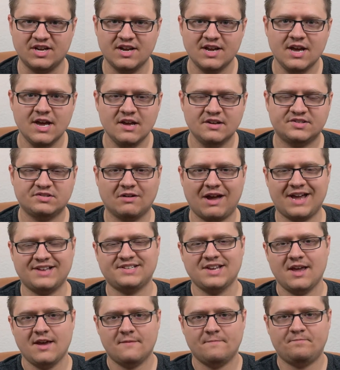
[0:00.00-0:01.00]
So guys,
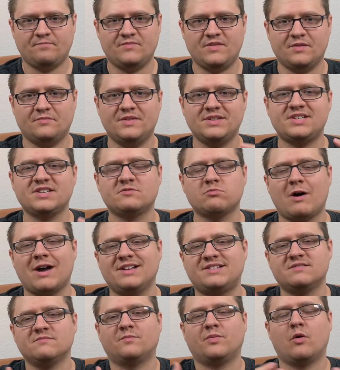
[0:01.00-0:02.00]
this is why it's
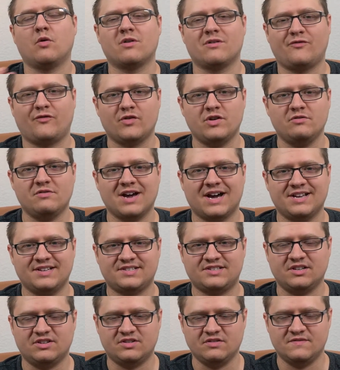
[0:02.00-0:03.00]
important for you guys to
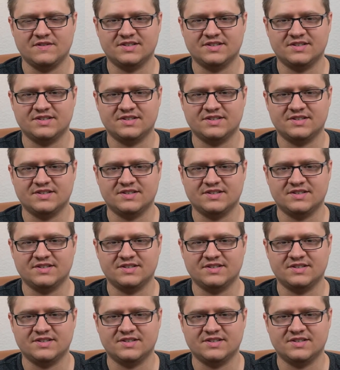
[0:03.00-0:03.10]
do this.